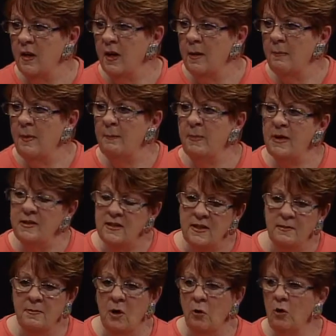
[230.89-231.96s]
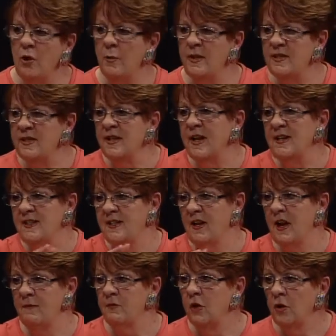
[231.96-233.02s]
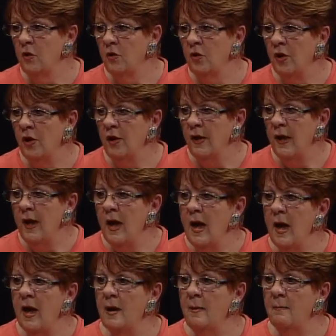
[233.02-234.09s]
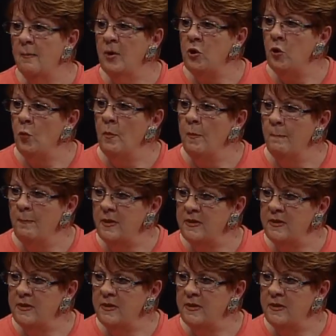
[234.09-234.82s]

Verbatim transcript: Mm-hmm. But, but um, to, although it's nice to have the look, um, but you, okay.